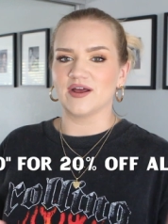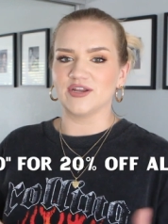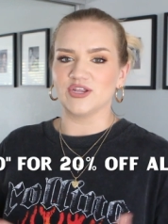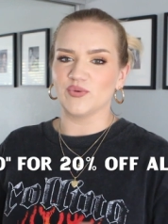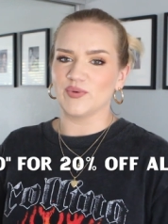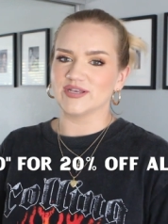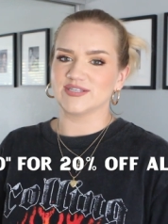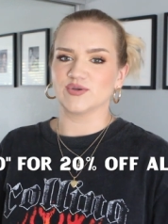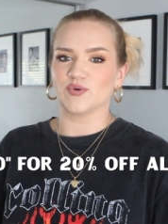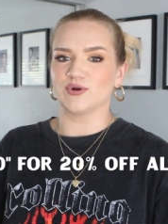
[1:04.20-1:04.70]
on
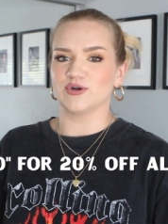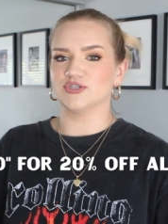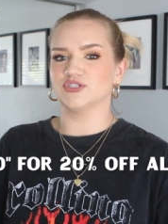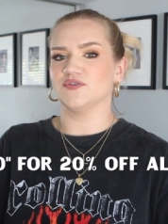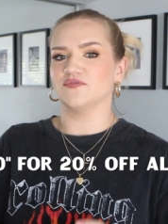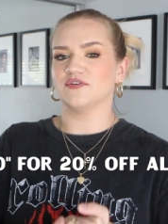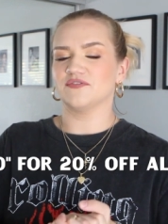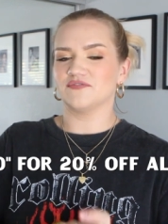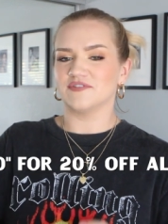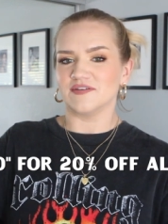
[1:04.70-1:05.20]
U S orders
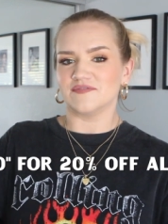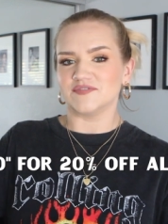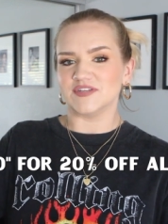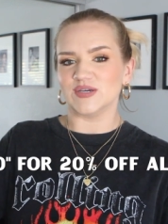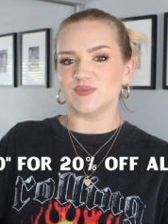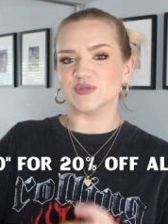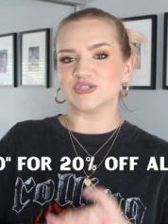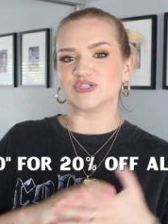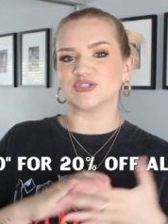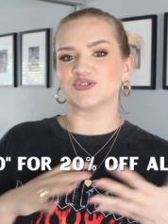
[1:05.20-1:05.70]
over fifty,
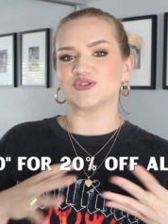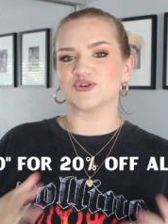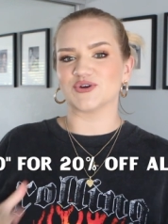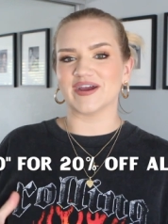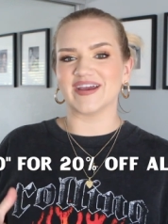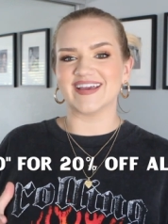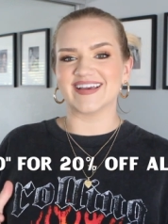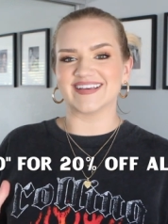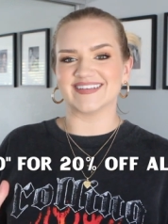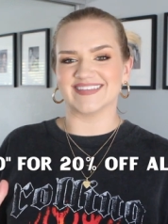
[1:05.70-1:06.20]
which is
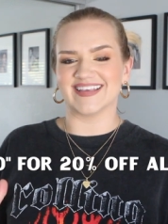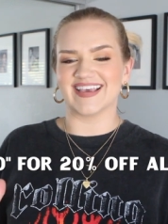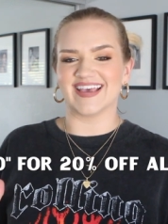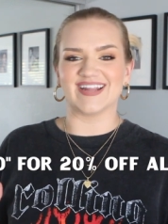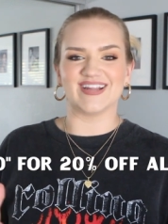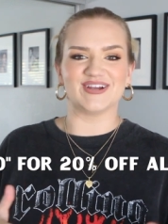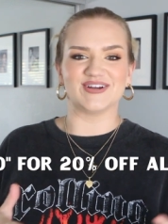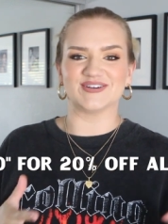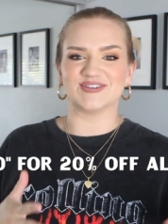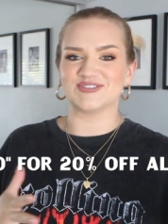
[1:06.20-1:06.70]
great because they get
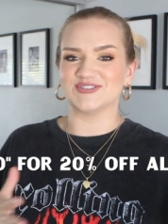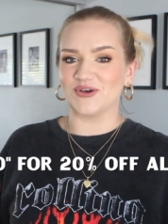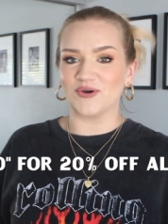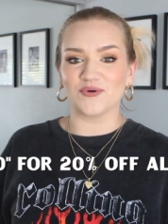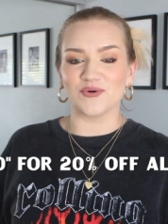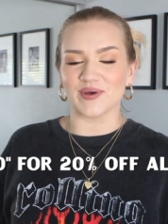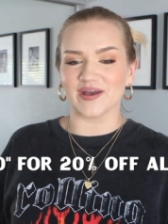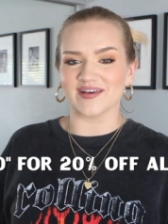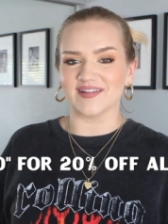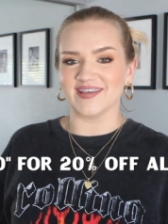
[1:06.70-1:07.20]
here so
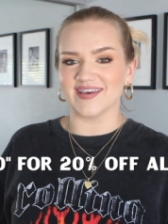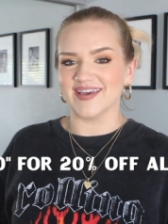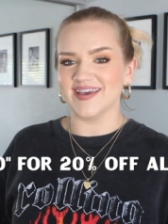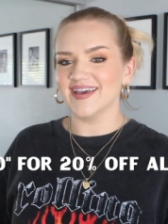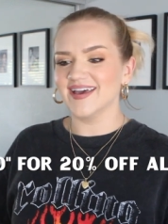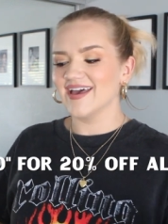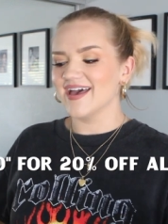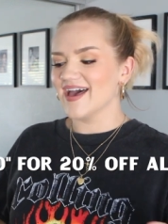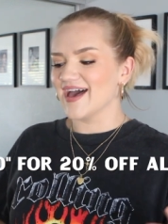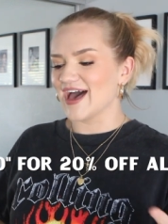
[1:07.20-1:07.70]
quickly.